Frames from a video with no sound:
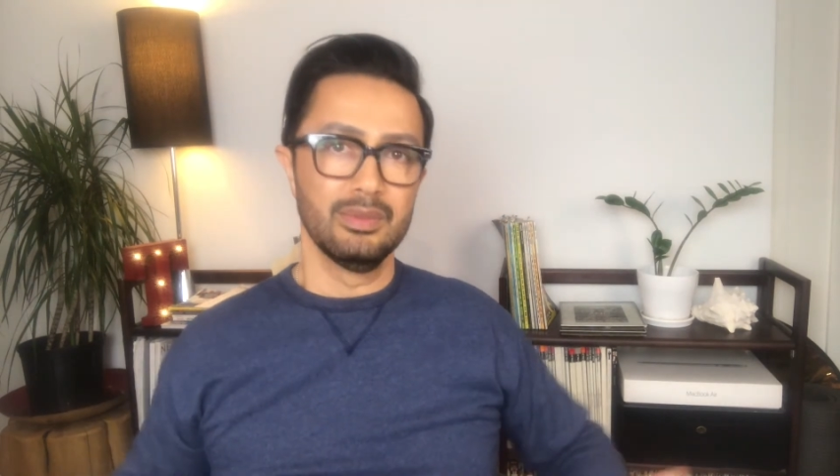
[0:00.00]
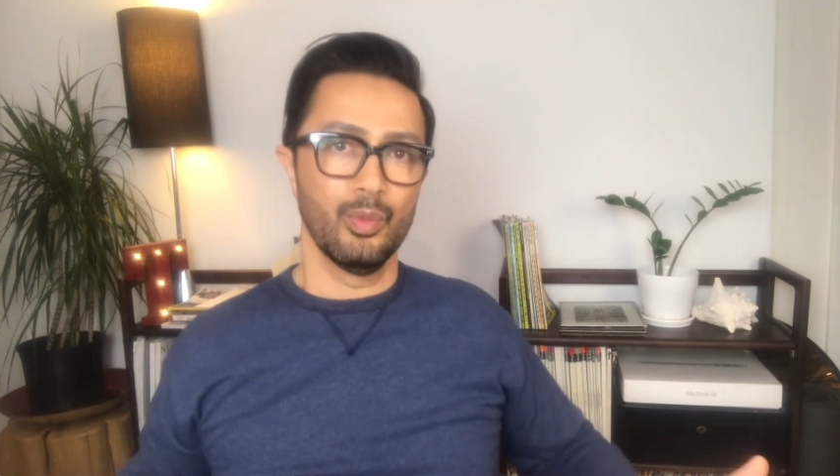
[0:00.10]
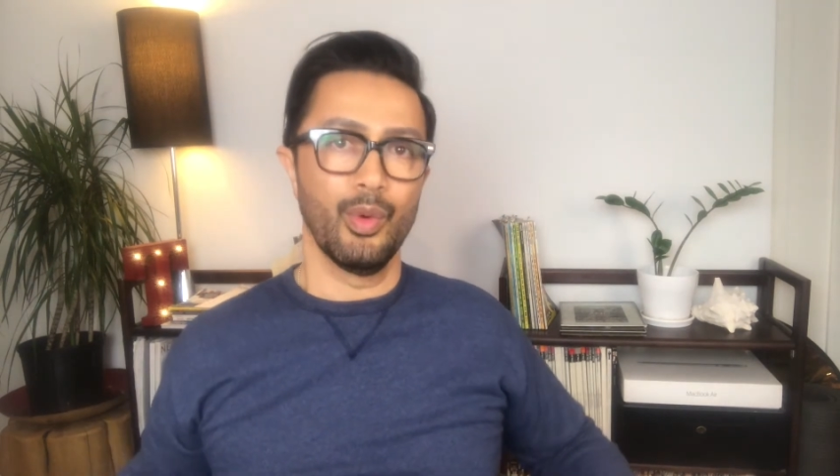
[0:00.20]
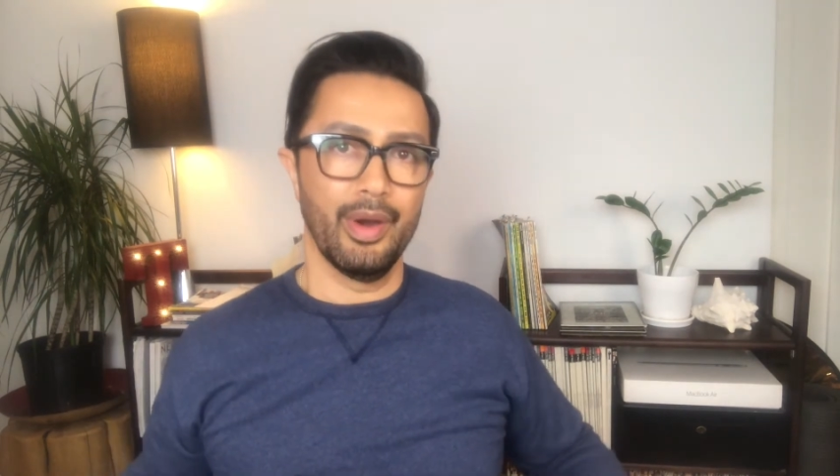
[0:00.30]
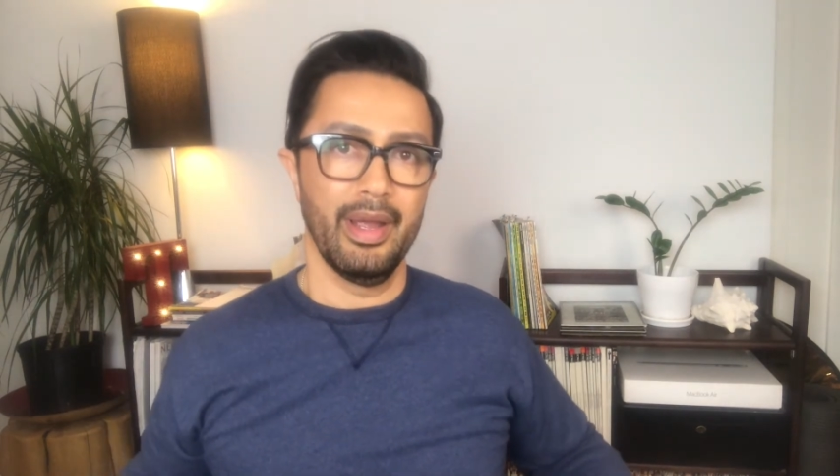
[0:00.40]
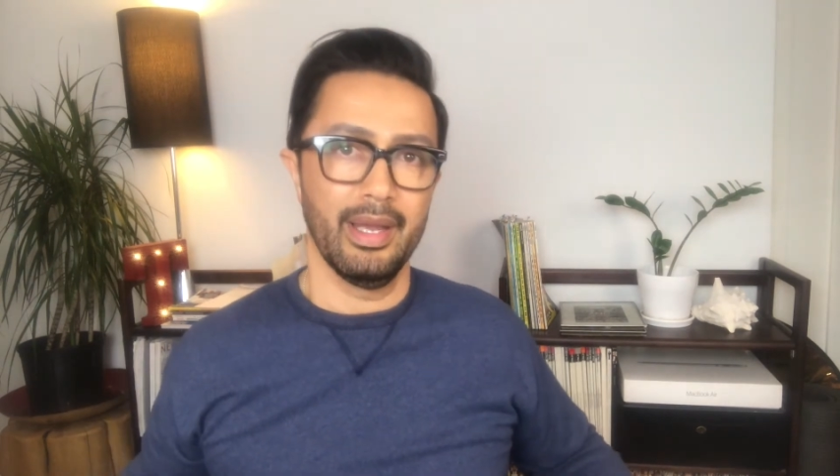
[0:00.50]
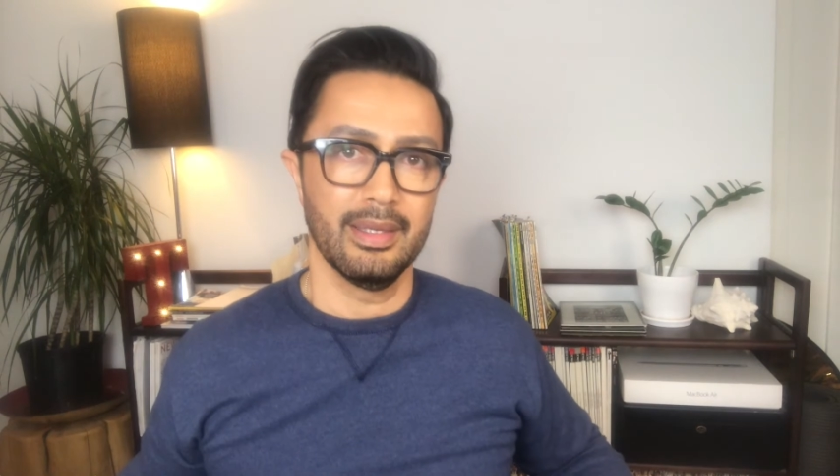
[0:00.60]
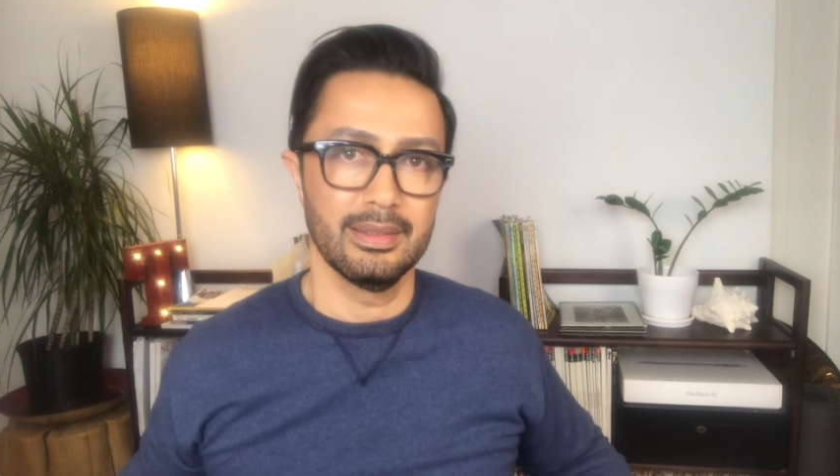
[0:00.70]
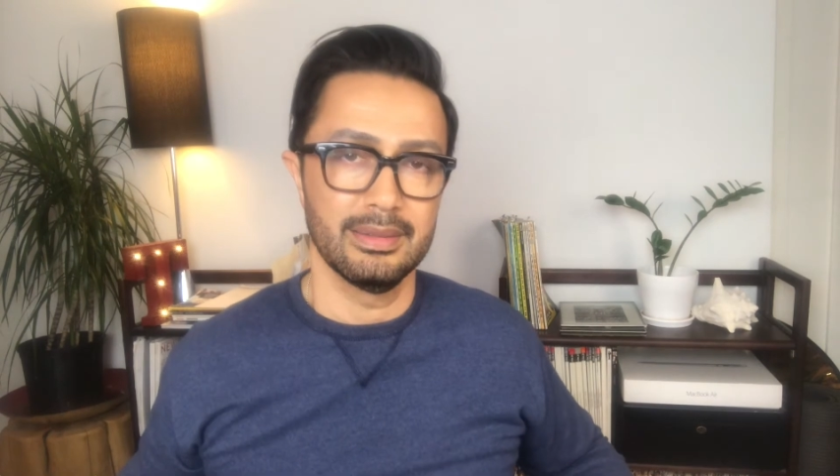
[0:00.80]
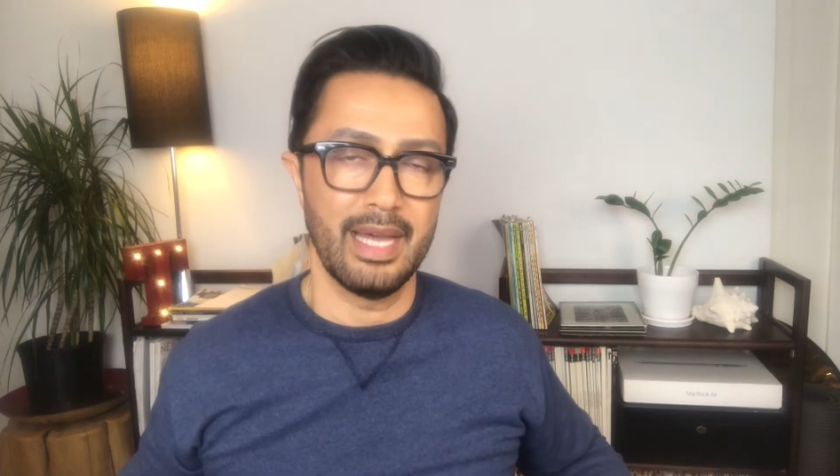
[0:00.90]
wearing
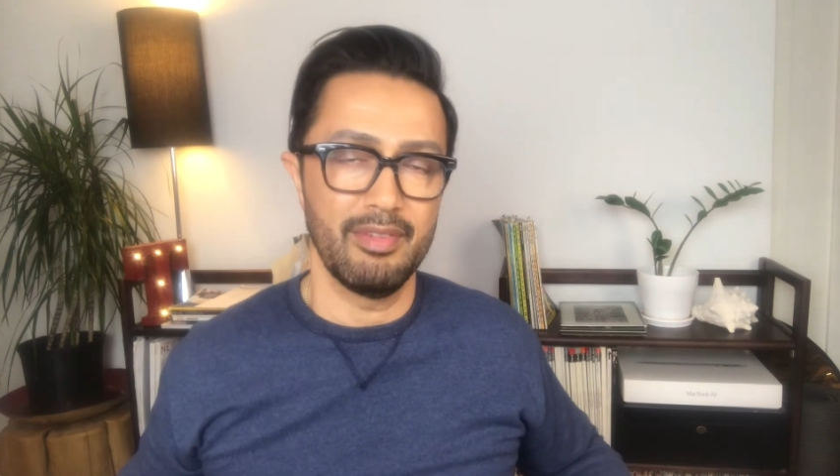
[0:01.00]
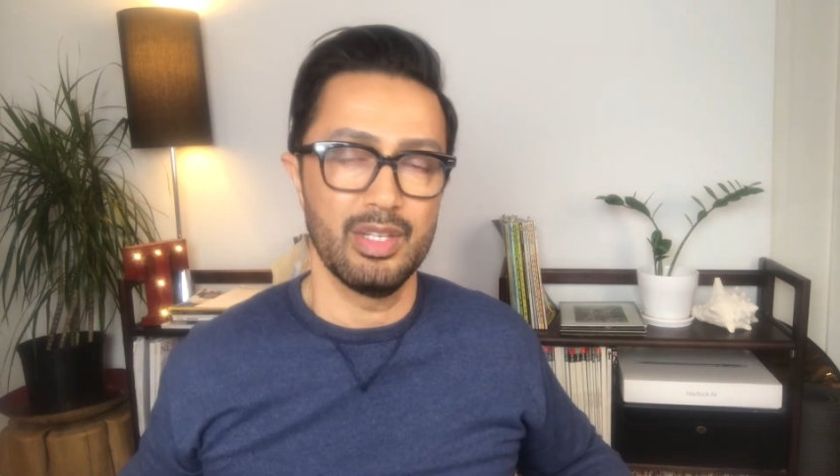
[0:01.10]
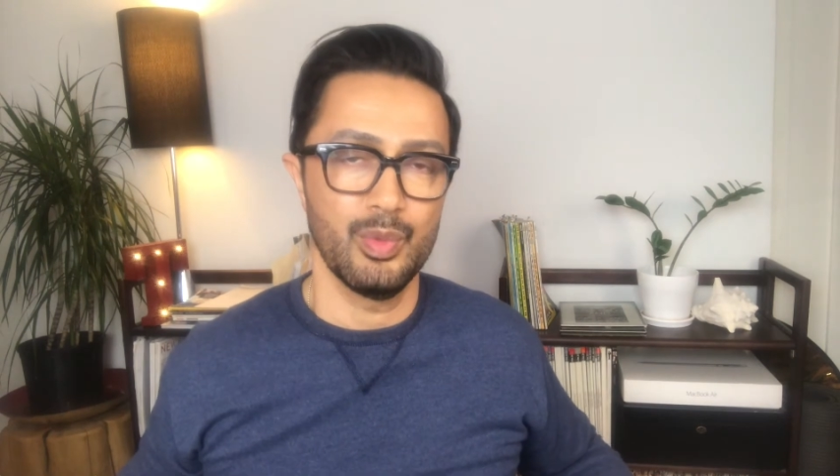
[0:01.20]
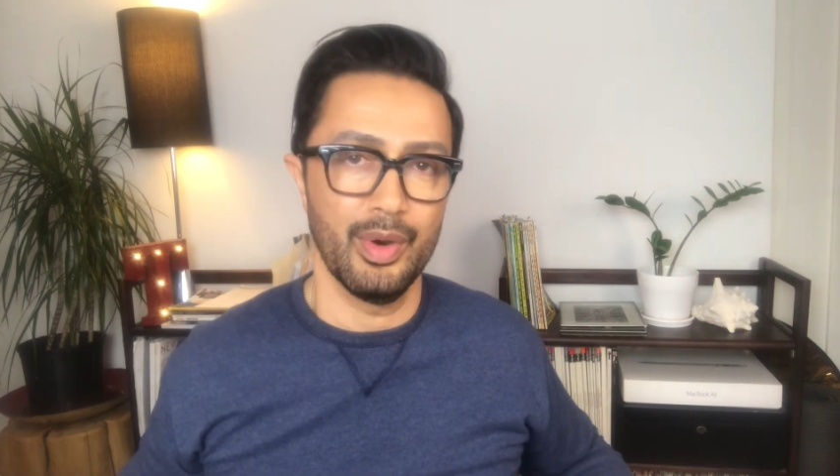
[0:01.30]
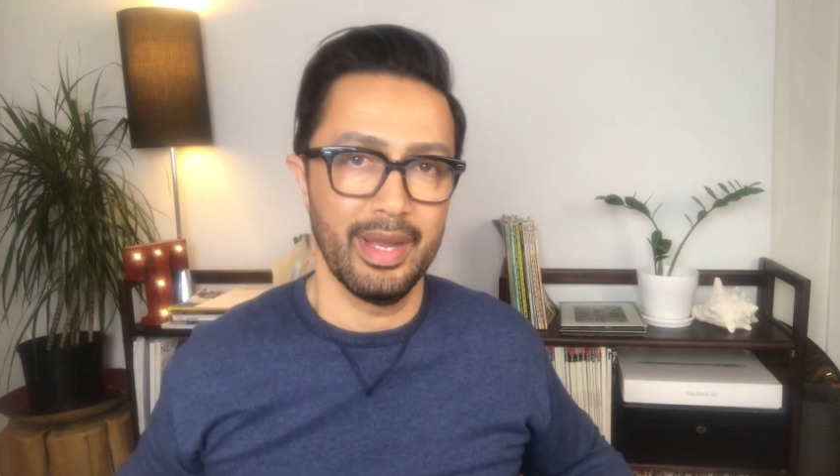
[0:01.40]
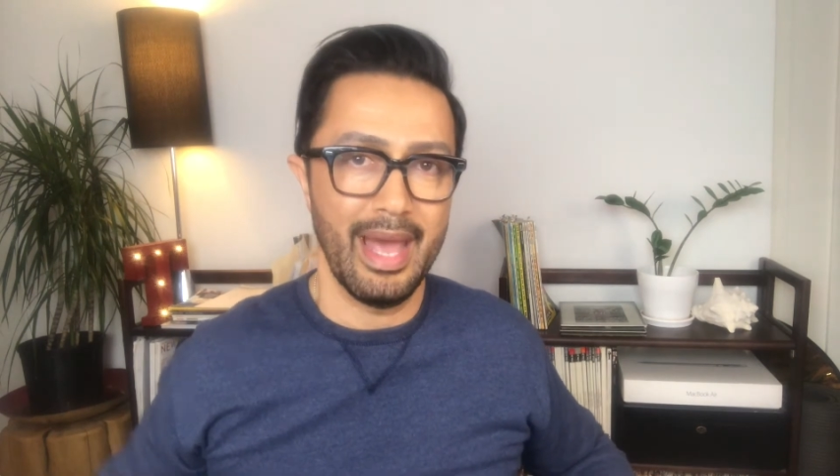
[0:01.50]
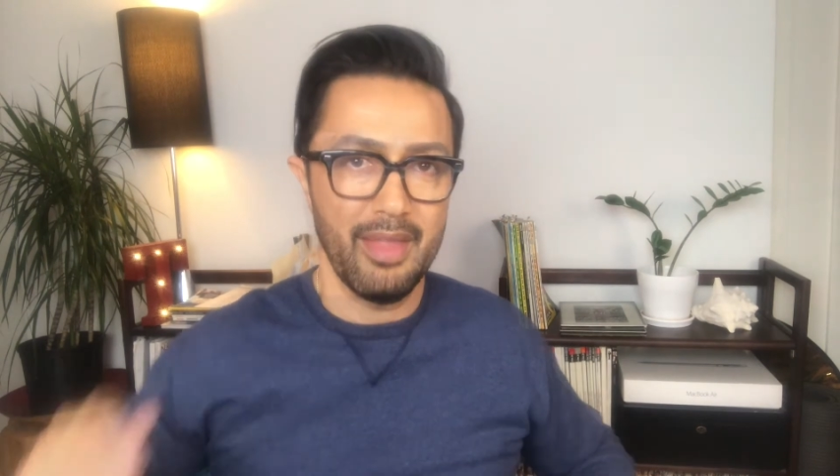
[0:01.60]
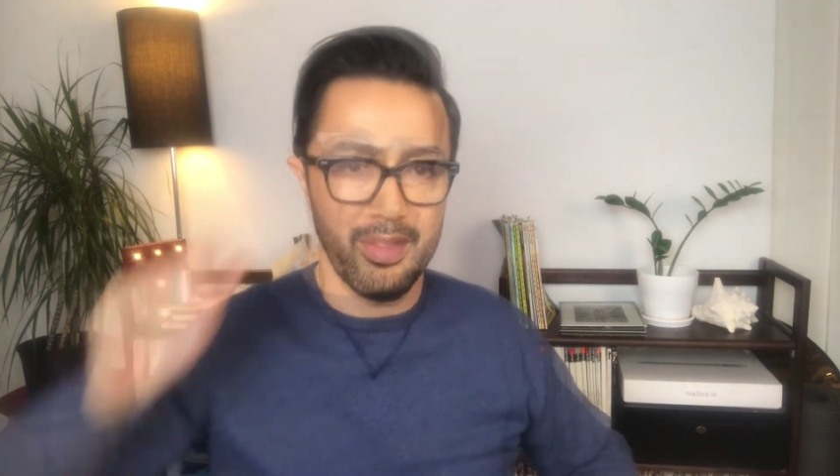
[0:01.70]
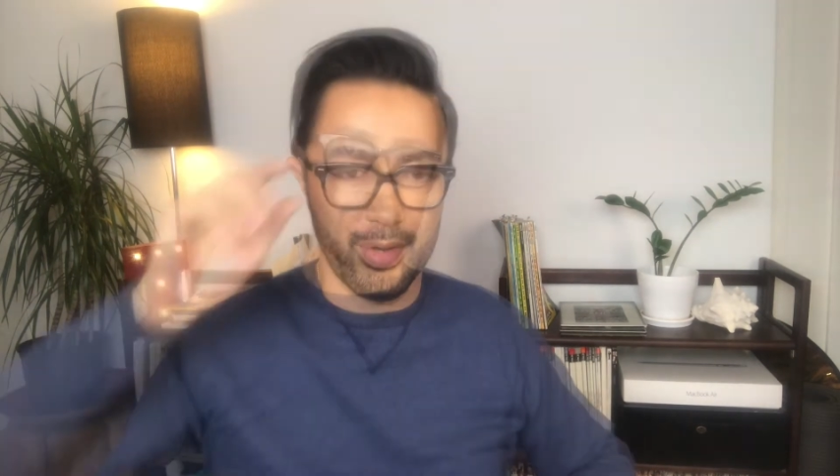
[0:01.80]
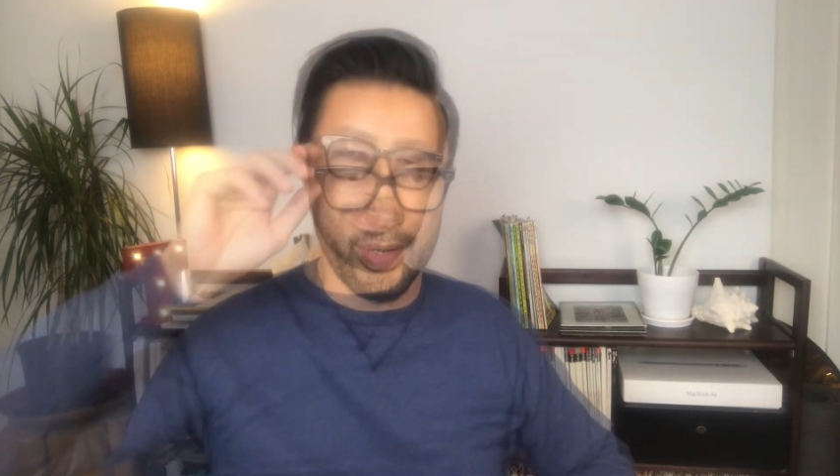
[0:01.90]
and having to wear a
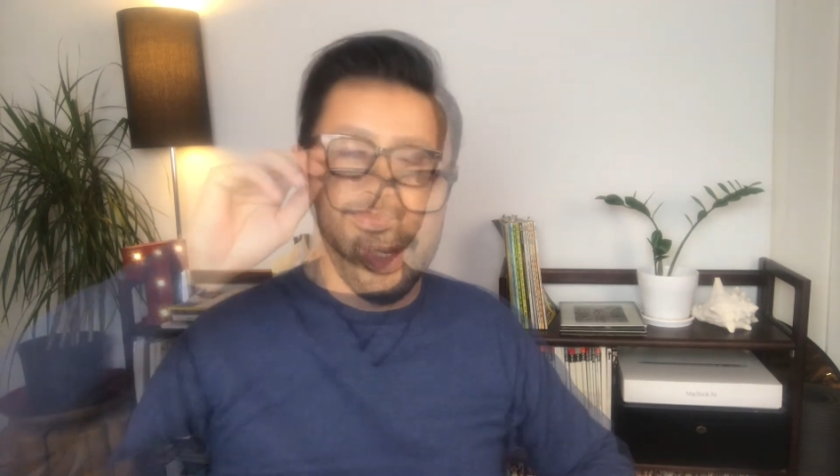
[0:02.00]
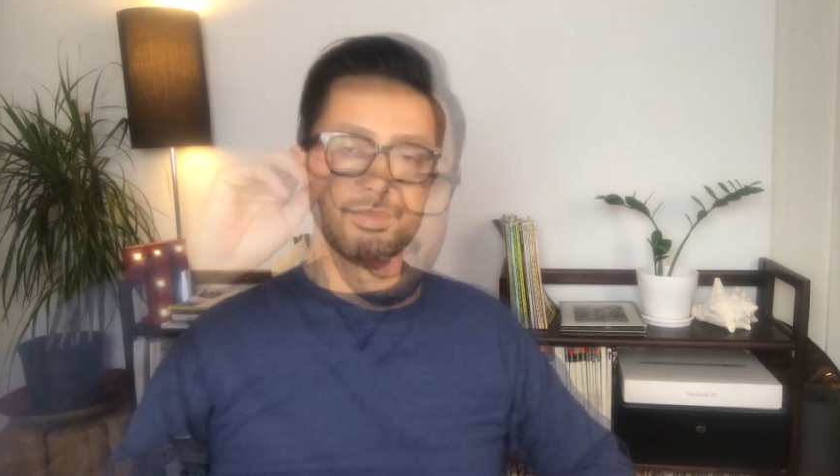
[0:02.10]
catheter.